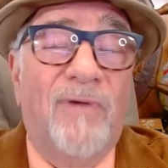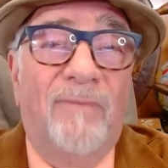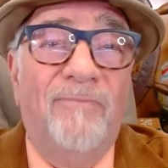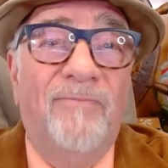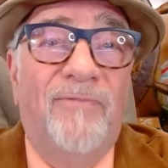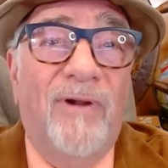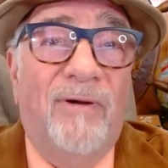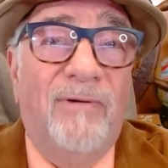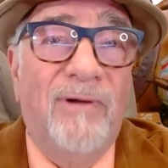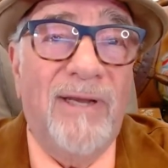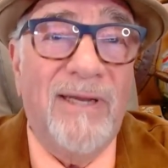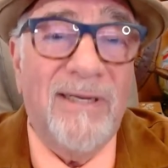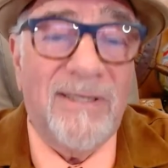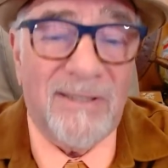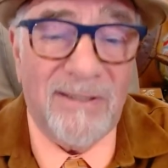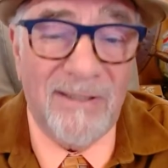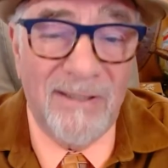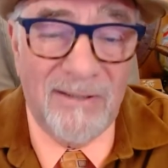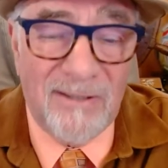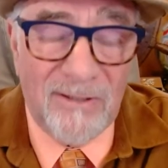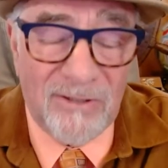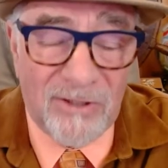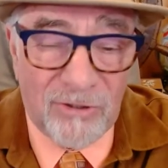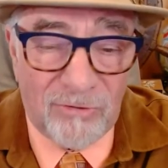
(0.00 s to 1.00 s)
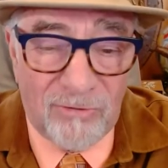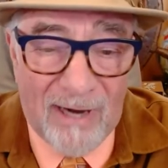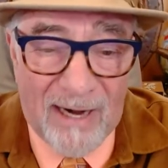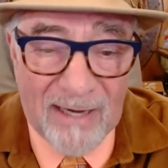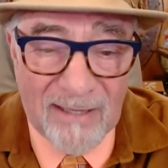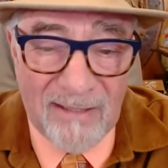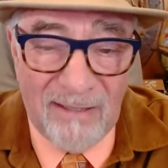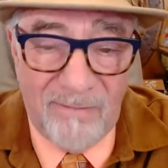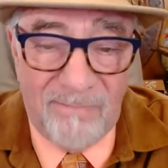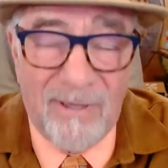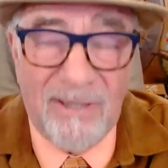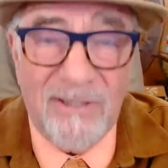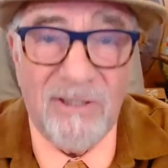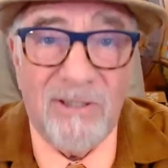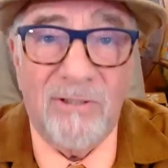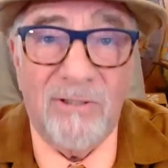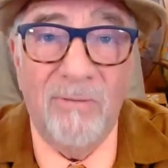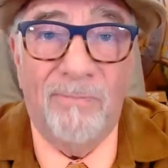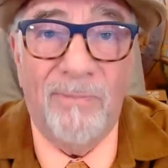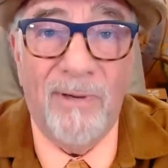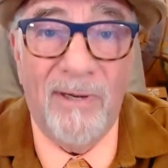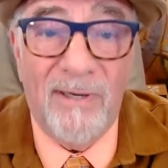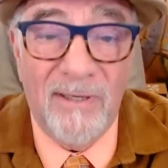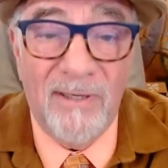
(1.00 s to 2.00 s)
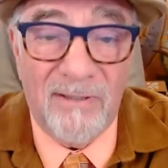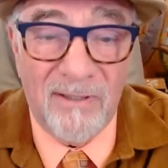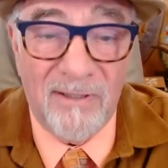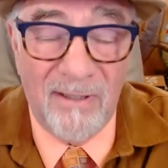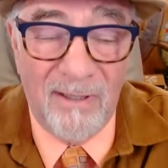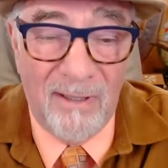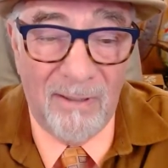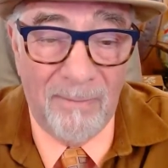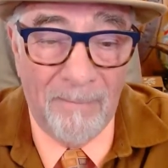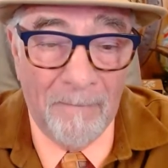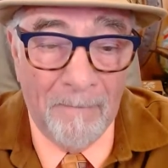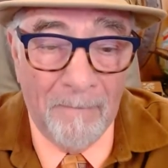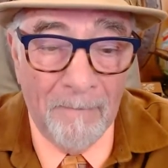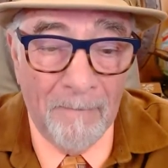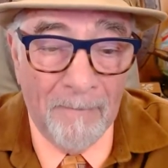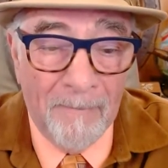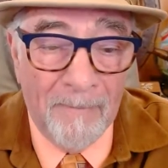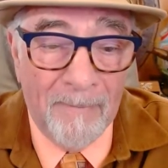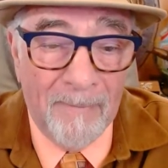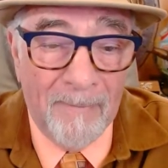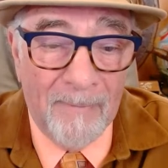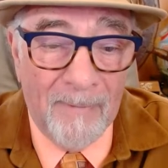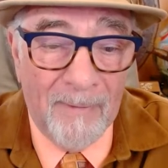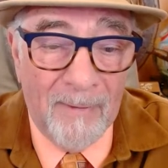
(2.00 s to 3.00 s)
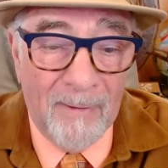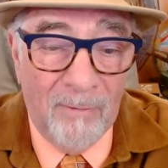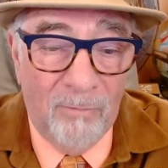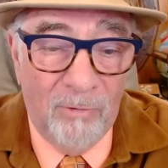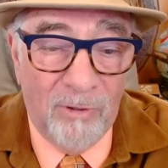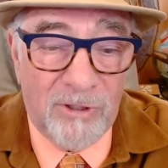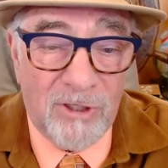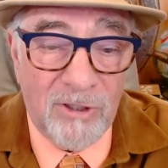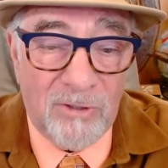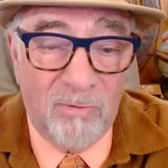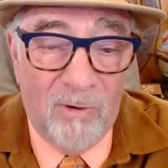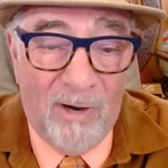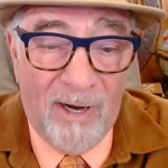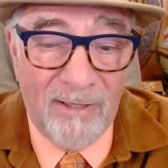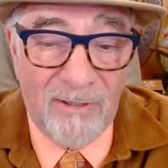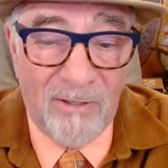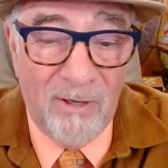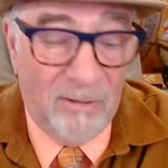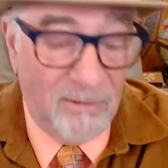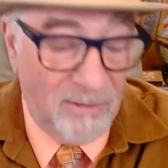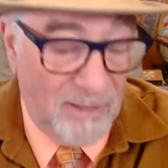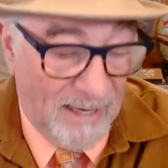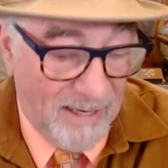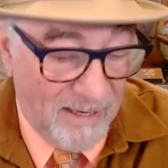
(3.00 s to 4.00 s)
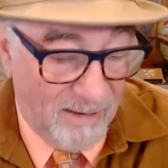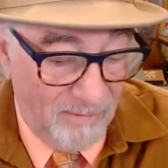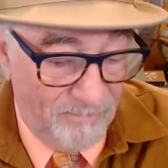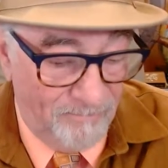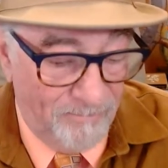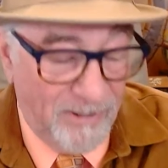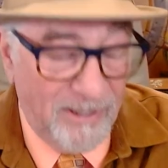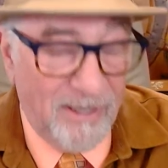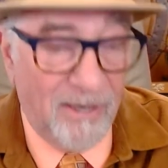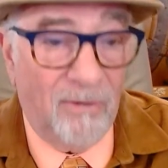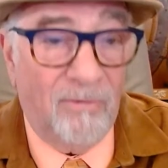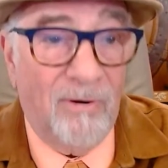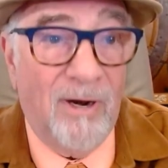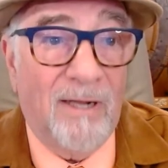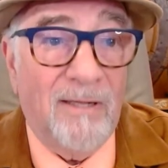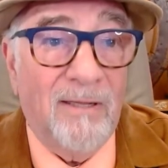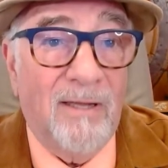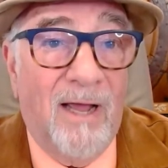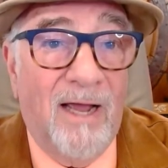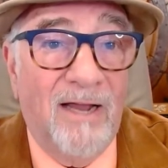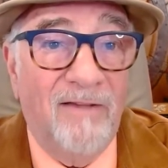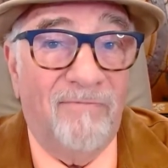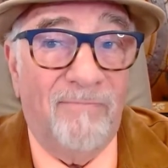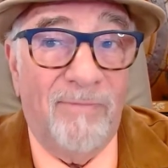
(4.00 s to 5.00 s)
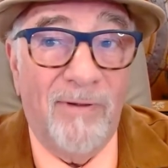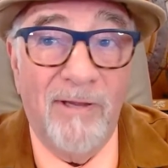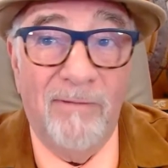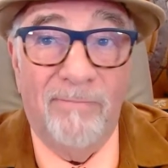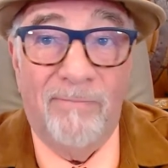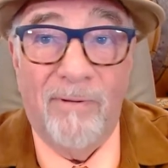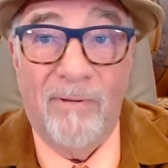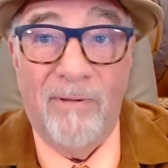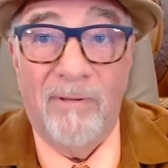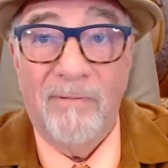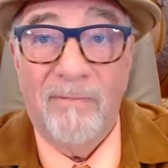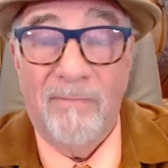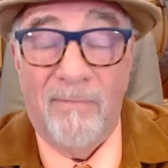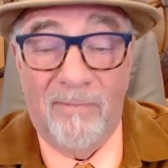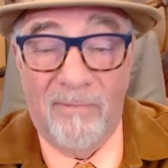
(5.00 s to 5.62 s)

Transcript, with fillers: I'm very easily distracted by stupidity which is why I don't like it being around live people.